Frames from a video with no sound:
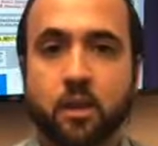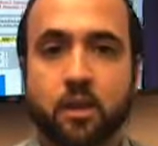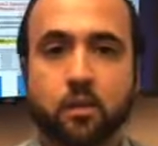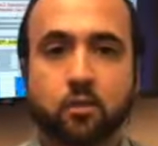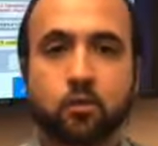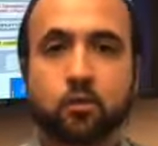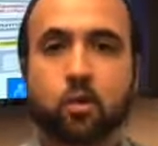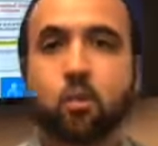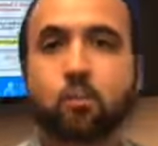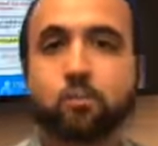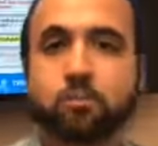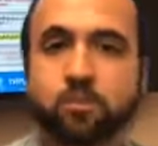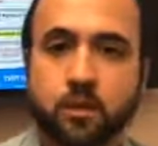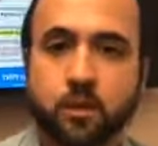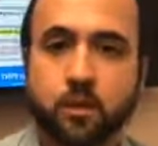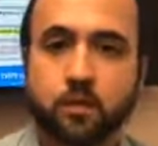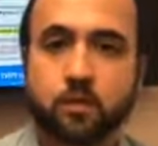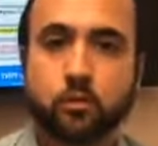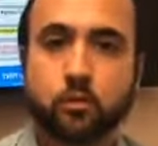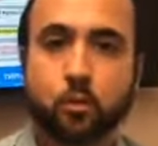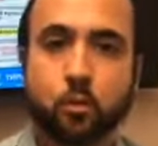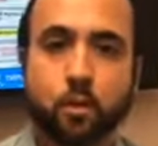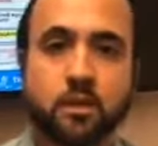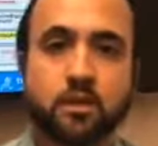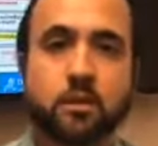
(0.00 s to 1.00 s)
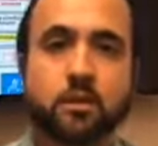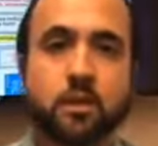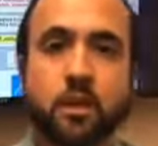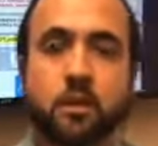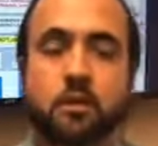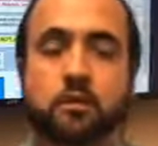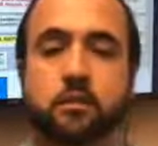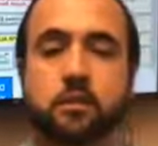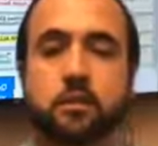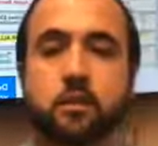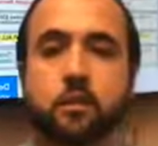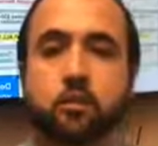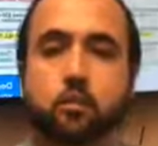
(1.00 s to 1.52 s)
So
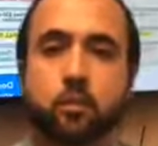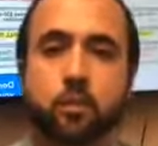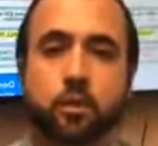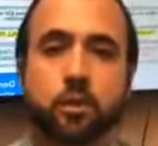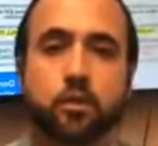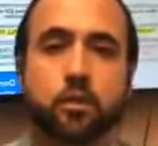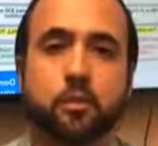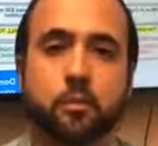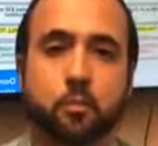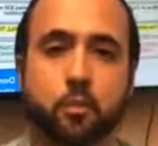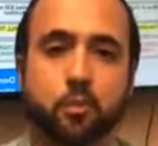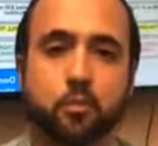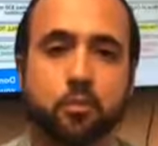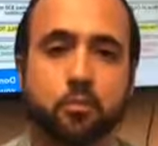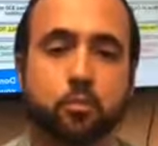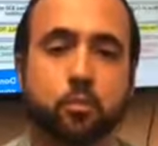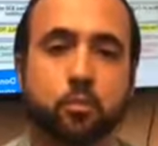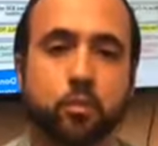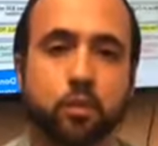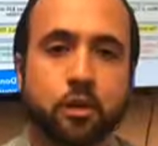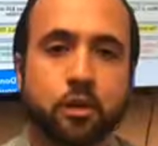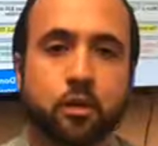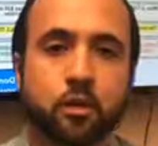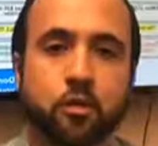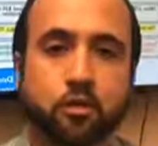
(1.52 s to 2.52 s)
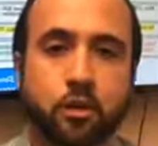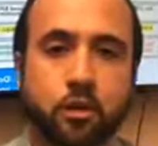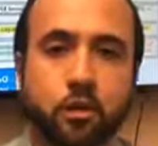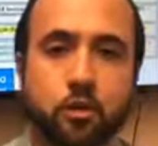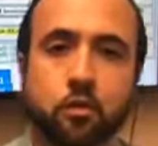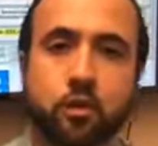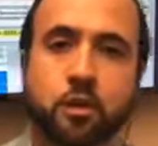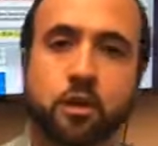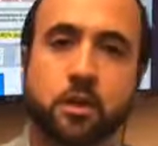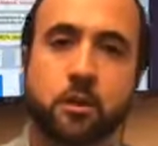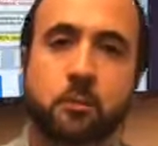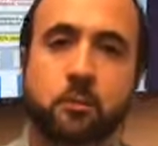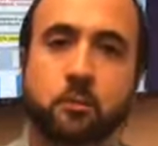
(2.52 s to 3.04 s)
2018 is one of the most important years that you
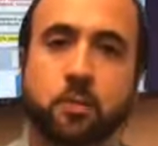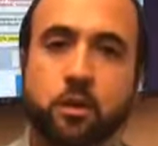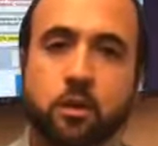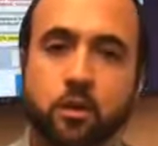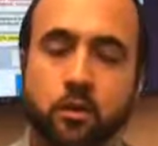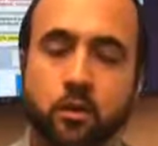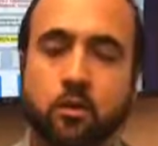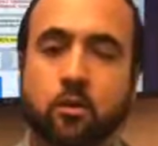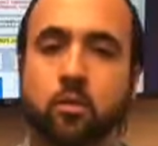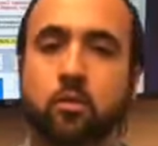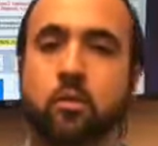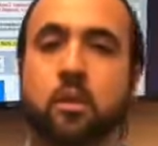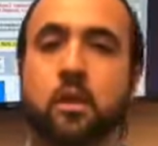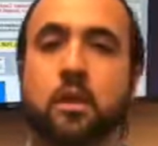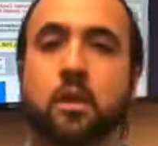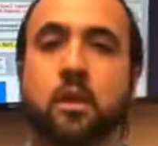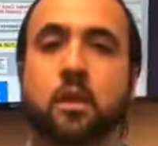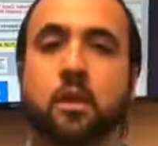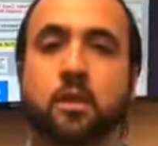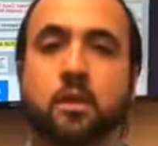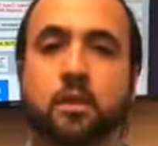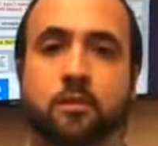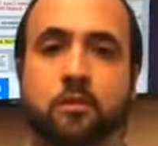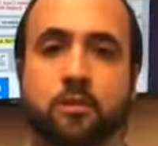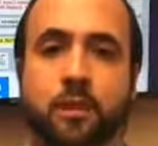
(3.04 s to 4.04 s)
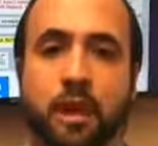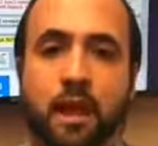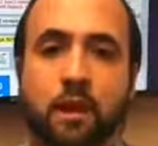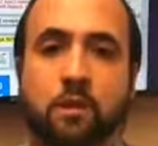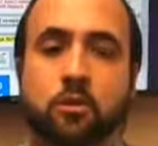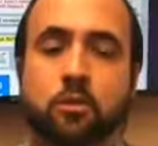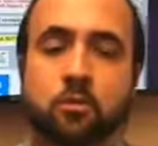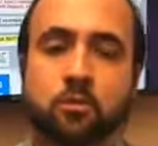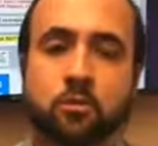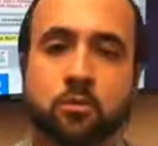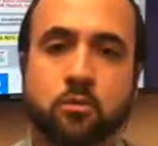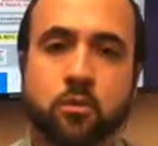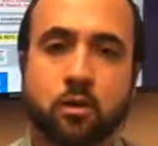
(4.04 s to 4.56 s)
can appeal the
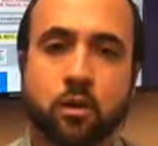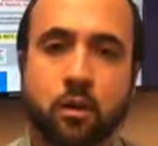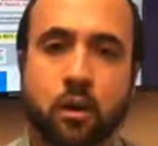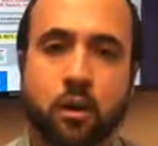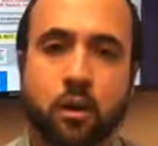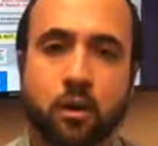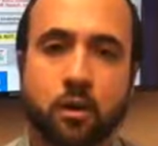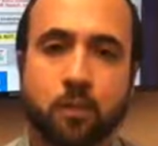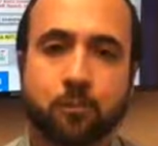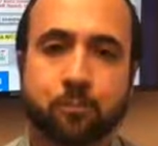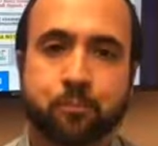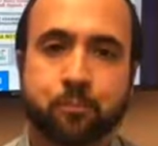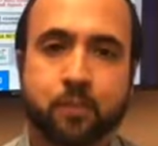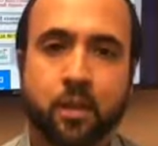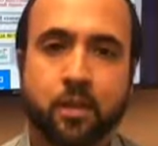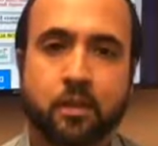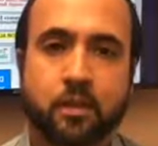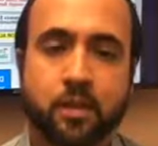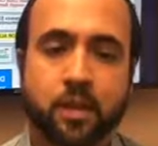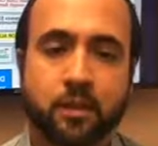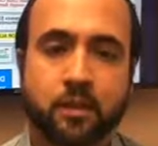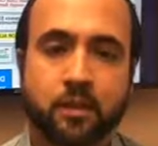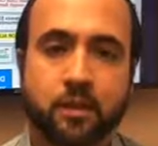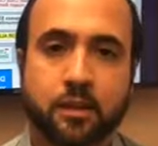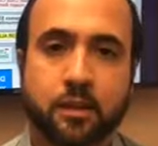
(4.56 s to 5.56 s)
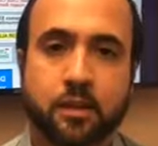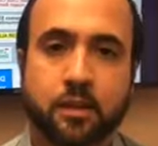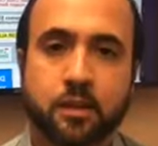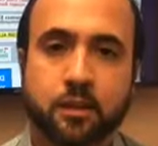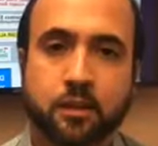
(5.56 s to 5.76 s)
value um, that, the,